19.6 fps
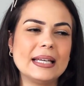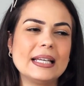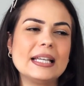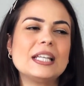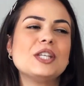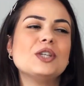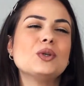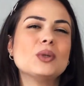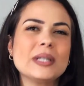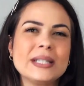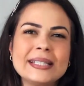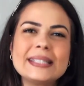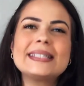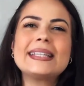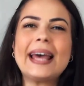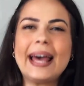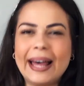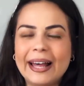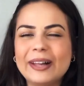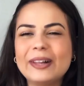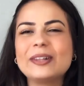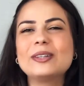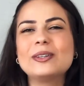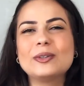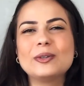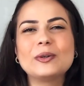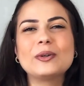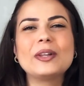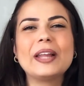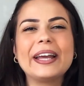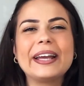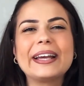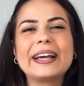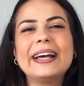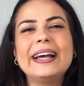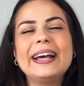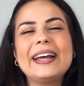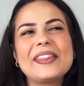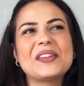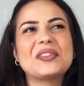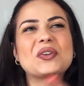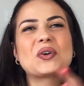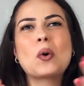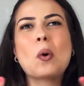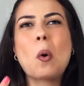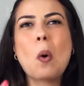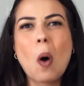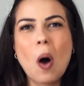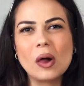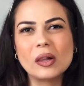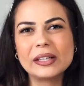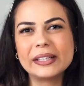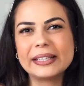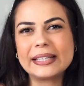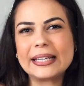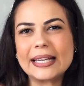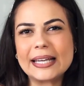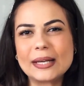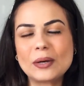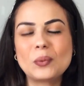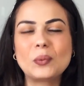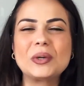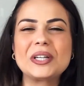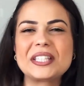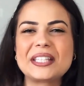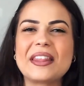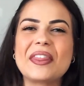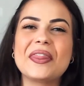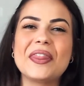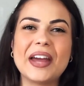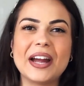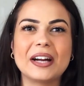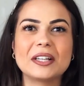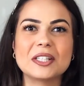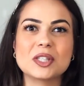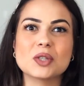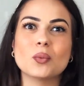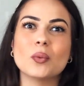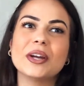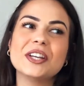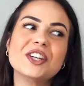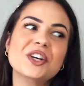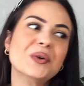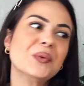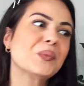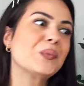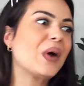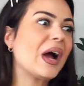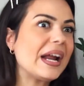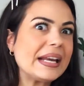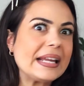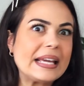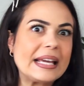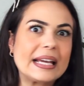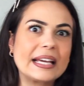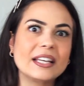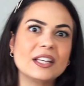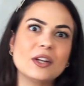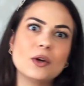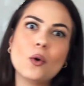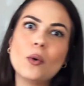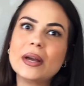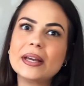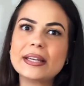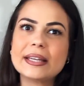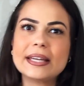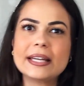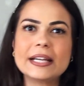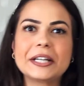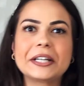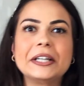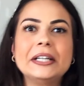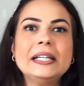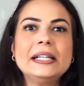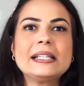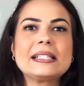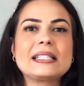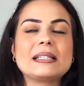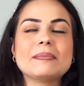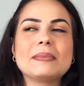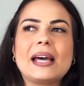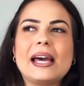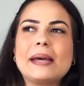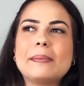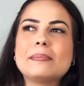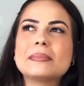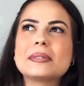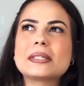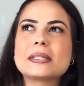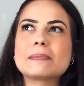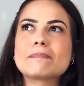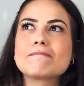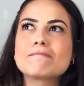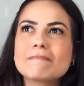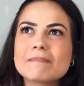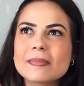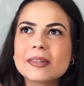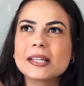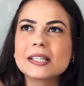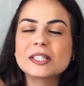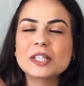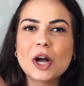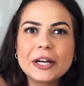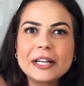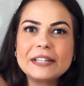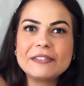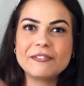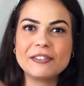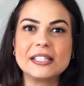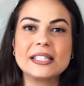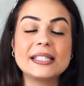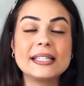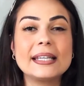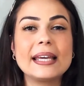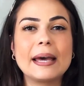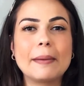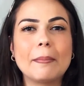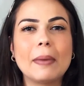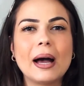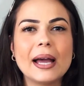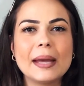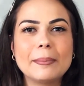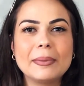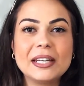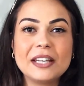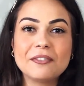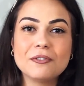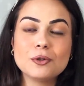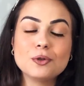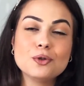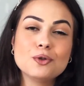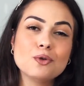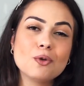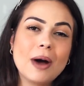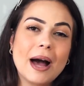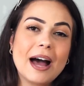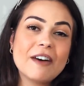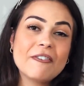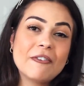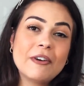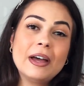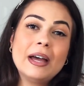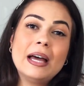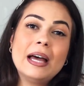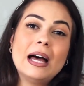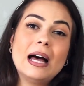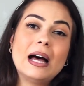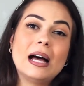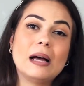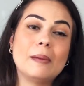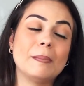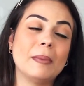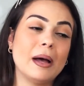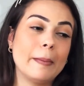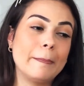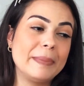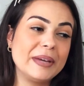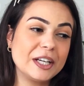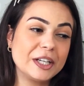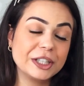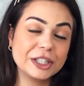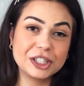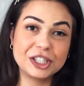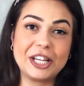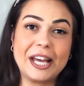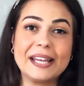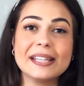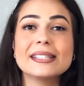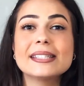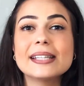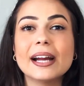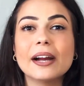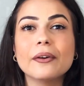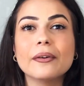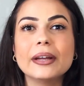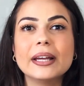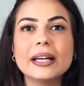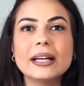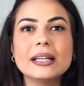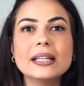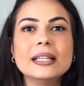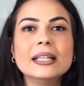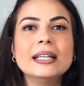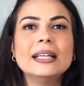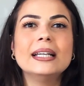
you can tell, you know, like that the quality wasn't there. So when you're running and going here, sometimes, sorry if it's TMI, but if you do have a bigger chest area,